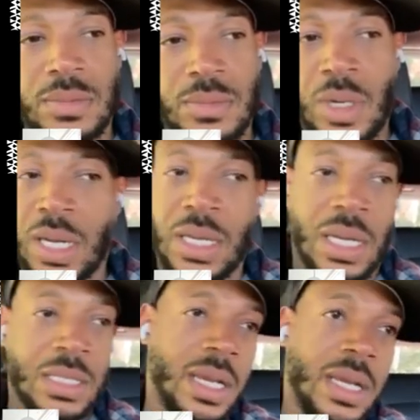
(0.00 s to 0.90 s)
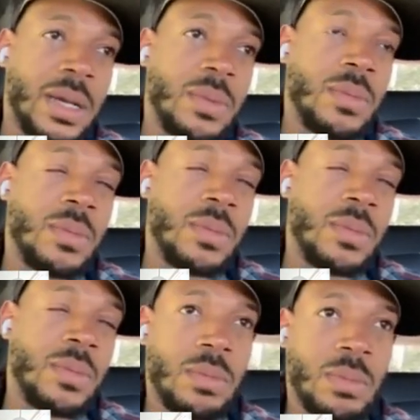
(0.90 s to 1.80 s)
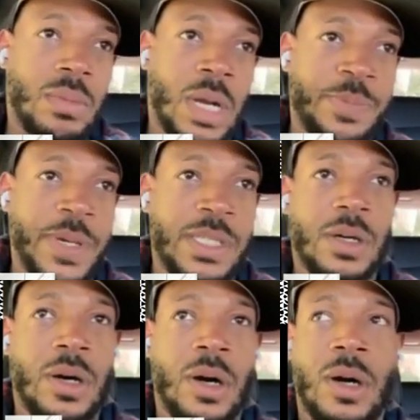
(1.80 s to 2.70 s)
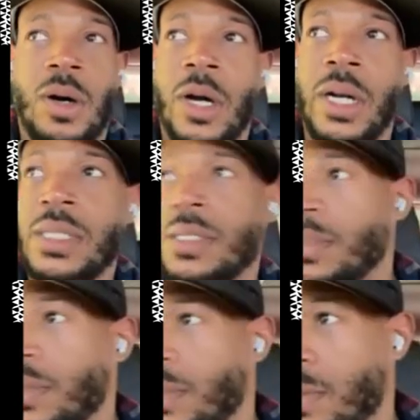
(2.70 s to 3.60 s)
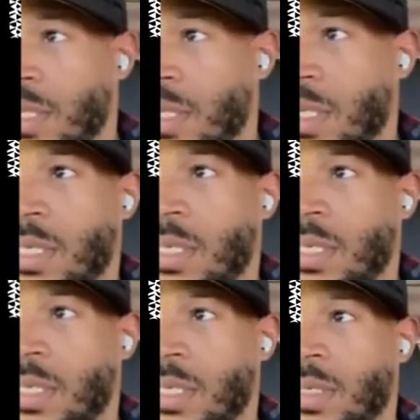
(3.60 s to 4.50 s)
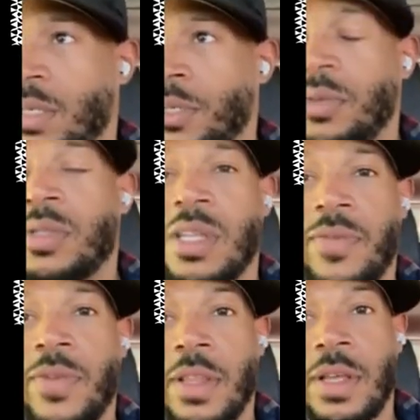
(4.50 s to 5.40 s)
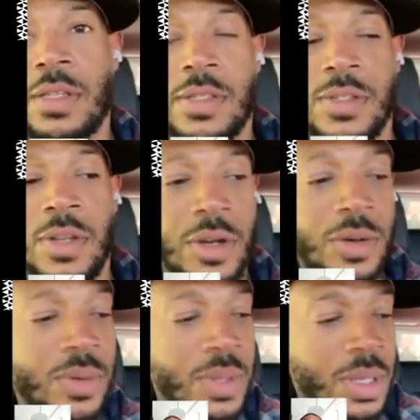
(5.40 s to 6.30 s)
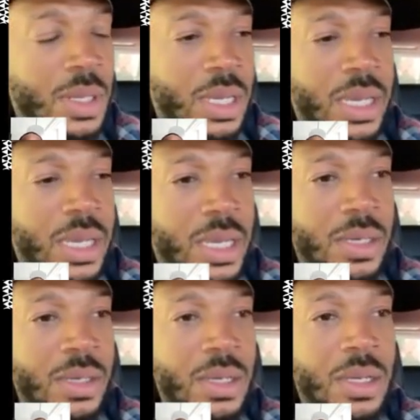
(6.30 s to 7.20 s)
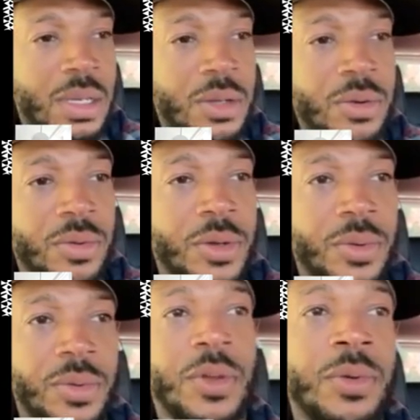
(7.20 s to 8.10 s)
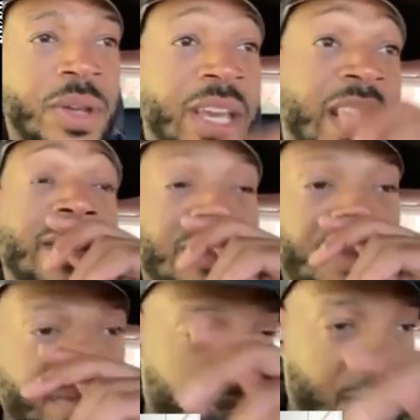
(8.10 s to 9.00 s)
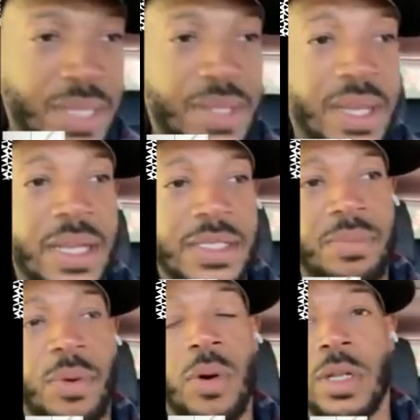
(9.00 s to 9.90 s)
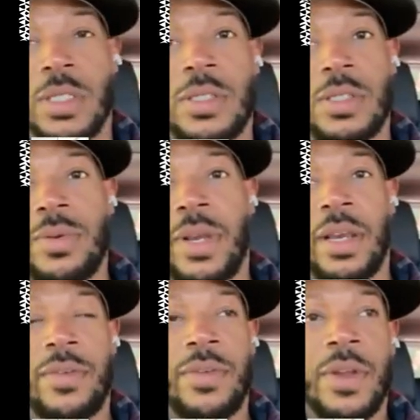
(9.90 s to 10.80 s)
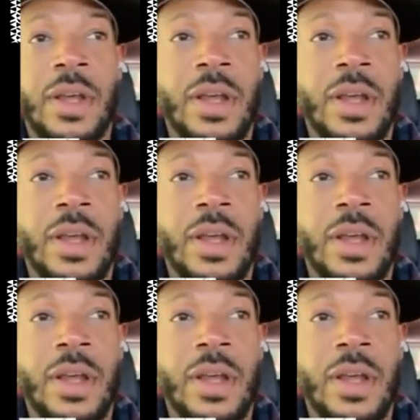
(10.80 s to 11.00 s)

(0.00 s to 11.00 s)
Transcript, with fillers: I, I think I speak to all artists when you do stuff like this, you know, and you you you give. I think it's important to give.